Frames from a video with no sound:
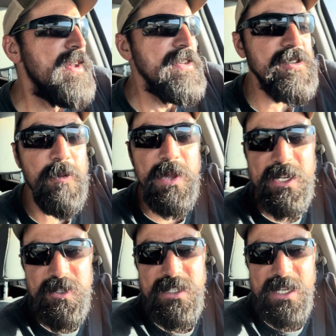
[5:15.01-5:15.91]
So it'd be
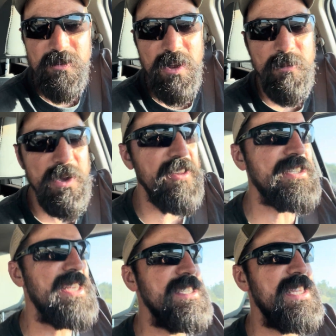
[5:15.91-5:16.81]
interesting to run a bill that
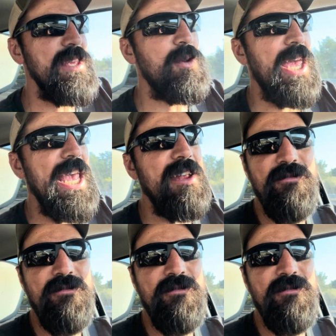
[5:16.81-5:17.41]
says that you can't